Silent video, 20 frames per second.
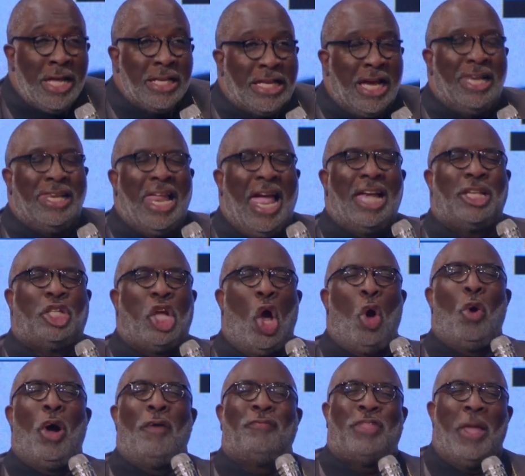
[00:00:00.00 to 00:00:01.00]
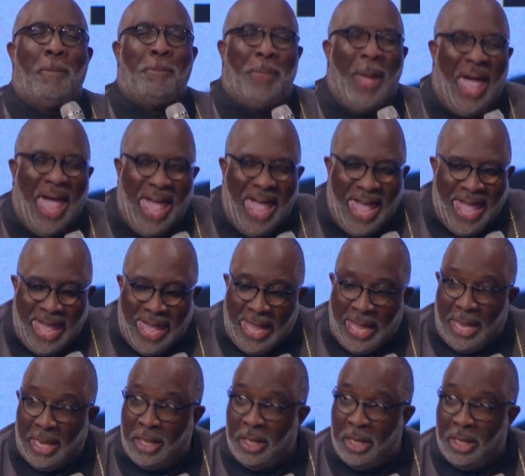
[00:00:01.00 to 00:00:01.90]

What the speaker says: to let go of the bad.